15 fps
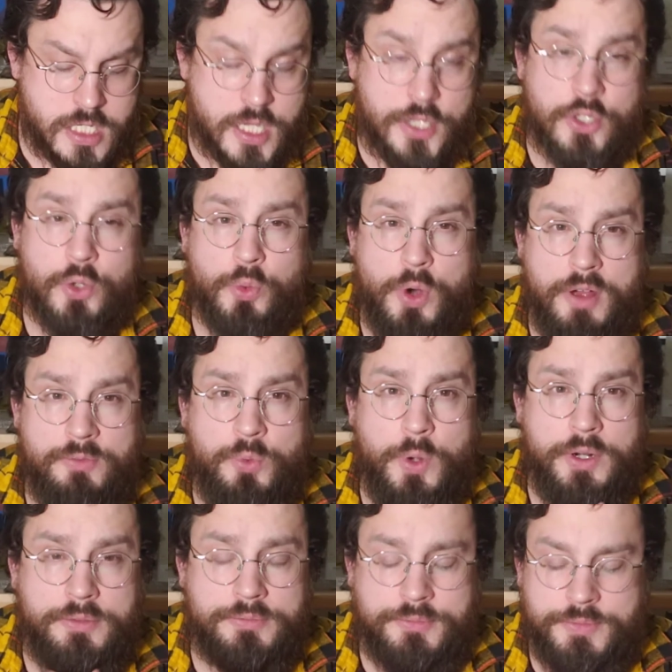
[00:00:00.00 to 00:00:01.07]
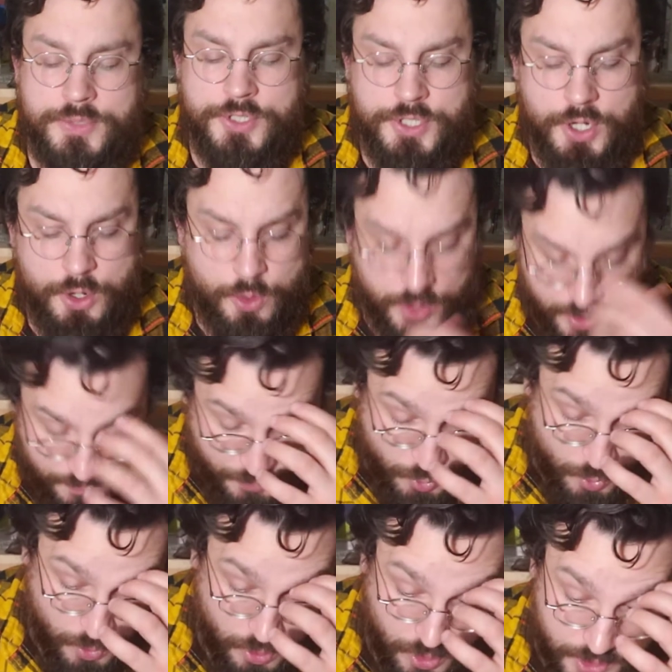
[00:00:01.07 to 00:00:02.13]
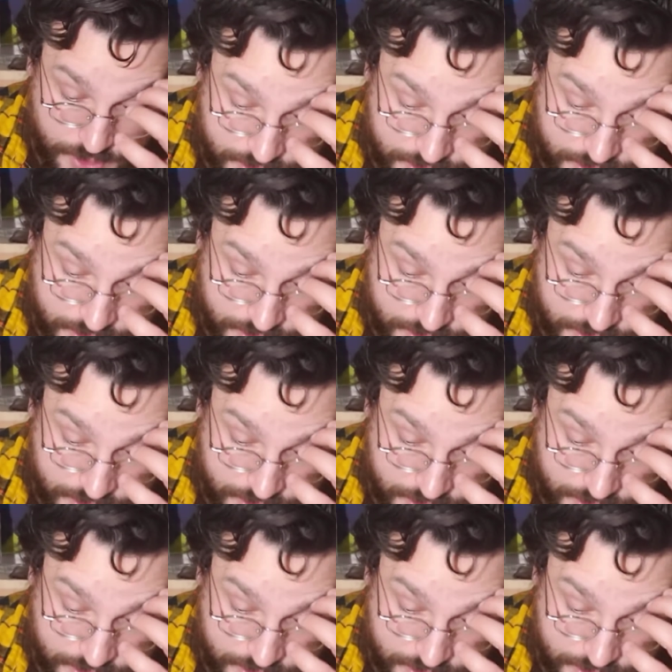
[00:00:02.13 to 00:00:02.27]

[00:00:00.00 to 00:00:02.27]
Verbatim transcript: it's a rough one. So if you are